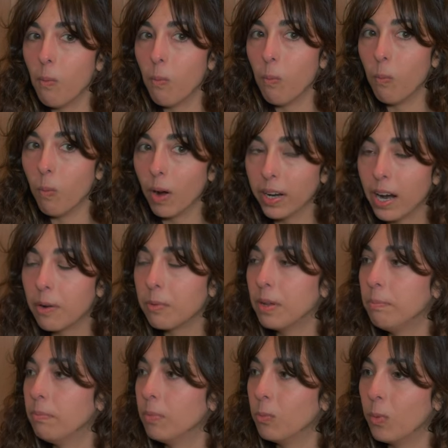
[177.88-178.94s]
what are
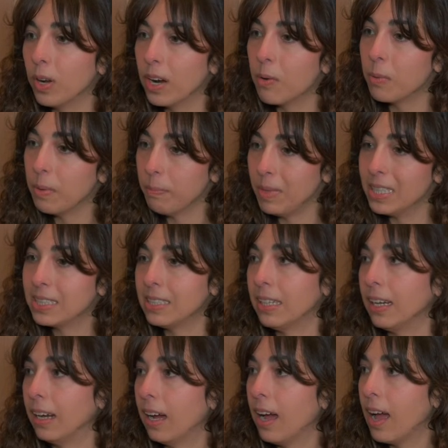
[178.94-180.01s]
we what are we missing